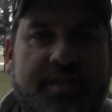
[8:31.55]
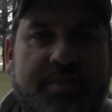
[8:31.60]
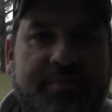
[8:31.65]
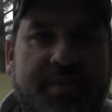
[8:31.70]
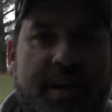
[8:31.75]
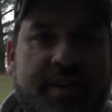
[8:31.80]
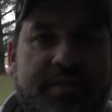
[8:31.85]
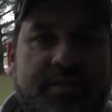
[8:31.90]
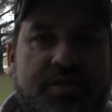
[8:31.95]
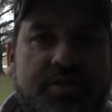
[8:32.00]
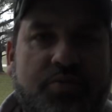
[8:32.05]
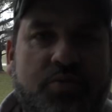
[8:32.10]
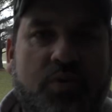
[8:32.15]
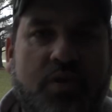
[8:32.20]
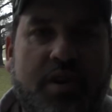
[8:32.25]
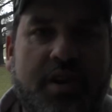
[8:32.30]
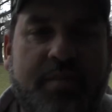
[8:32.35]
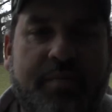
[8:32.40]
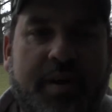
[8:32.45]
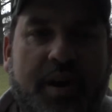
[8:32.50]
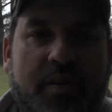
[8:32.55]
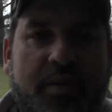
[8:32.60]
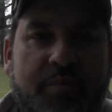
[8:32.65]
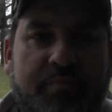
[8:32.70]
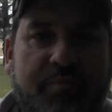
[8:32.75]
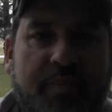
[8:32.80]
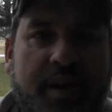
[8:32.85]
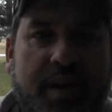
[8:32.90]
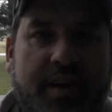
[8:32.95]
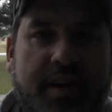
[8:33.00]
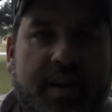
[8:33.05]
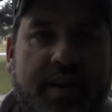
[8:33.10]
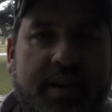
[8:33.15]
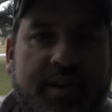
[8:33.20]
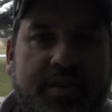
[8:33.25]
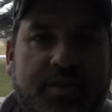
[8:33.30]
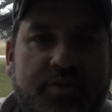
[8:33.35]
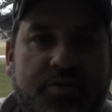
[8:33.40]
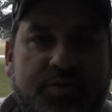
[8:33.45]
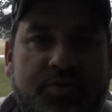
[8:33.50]
I'm not too worried about my
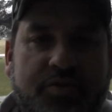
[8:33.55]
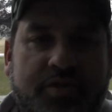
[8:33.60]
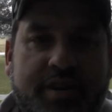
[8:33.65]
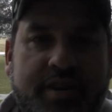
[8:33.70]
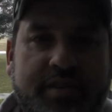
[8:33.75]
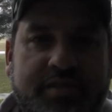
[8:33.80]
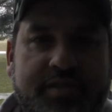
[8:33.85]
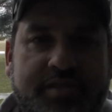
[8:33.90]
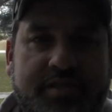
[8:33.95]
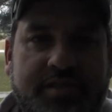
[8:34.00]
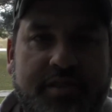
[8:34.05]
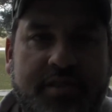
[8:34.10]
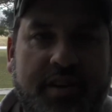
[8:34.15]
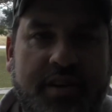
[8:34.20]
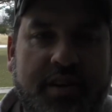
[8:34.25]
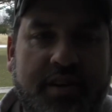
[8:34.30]
nutrients.